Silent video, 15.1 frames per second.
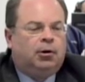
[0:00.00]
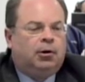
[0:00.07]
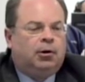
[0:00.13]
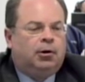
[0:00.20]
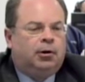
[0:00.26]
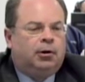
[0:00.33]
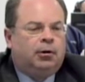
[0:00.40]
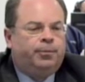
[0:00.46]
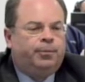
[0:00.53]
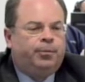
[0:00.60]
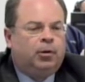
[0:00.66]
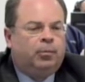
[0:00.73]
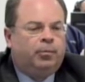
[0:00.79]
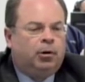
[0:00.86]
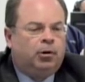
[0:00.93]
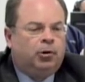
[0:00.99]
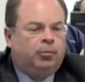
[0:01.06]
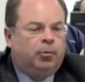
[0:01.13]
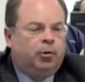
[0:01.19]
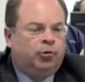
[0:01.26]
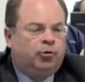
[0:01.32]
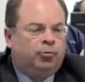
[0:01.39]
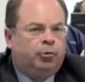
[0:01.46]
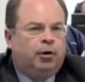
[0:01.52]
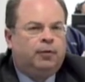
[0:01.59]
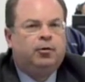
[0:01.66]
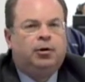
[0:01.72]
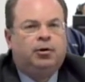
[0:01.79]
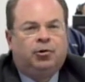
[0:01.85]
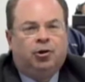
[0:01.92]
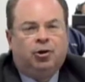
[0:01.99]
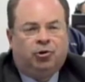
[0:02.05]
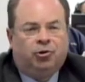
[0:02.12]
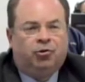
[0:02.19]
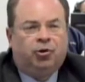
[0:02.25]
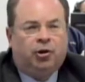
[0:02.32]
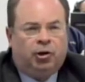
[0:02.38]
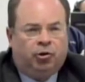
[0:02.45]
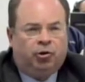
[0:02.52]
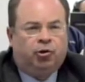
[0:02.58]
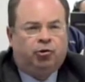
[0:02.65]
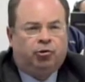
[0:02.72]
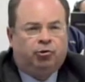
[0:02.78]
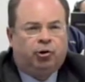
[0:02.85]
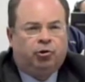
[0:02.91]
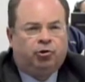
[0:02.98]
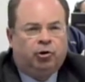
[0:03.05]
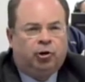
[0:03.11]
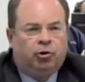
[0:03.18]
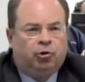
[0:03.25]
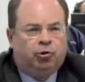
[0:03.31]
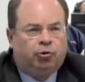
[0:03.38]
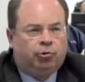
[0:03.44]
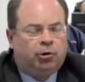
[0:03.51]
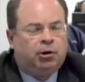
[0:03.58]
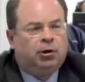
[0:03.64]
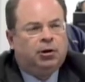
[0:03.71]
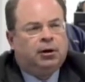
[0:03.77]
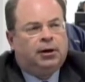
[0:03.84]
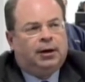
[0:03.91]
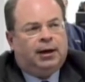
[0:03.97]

are among the most prevalent in the construction industry